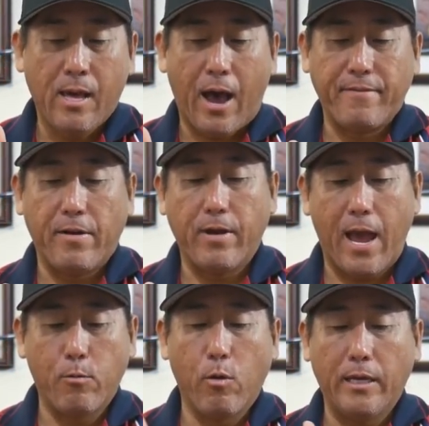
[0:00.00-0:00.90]
I've never
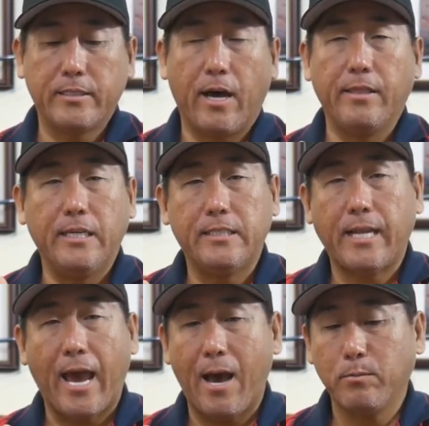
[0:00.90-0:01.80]
had rust on these
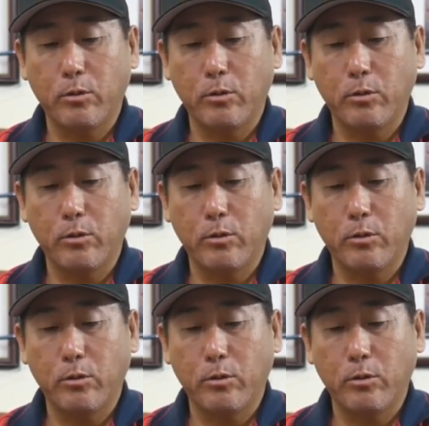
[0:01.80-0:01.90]
tabs,